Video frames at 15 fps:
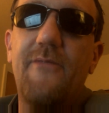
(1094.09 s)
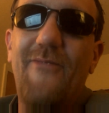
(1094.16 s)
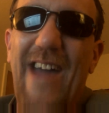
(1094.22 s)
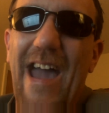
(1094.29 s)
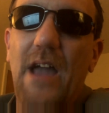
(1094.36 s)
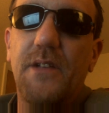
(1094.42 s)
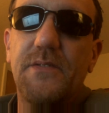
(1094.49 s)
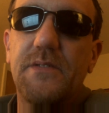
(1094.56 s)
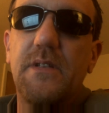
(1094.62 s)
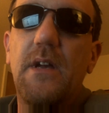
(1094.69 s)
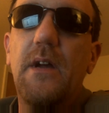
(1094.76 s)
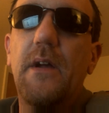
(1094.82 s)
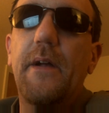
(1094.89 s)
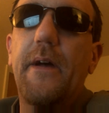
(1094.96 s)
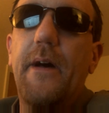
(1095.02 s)
facts.
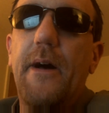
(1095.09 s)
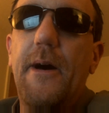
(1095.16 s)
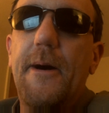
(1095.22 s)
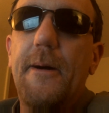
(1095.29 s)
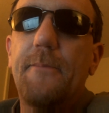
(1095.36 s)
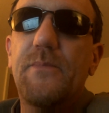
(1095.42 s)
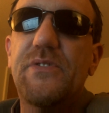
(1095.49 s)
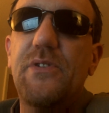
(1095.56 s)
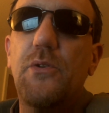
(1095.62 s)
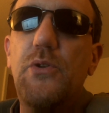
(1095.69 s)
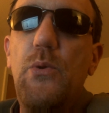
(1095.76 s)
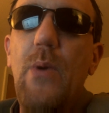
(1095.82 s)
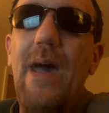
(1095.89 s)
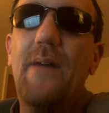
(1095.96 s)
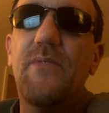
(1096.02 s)
So
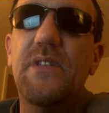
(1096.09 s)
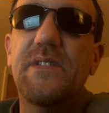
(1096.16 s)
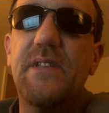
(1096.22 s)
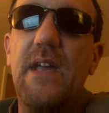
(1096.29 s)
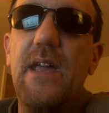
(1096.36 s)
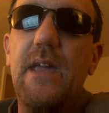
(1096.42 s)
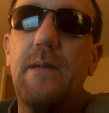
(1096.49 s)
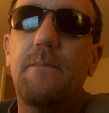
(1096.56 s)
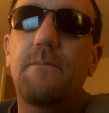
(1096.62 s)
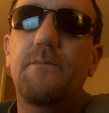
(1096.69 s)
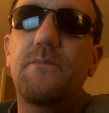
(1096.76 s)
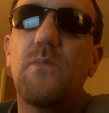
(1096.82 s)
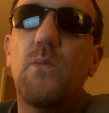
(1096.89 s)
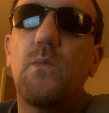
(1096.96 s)
you have the same,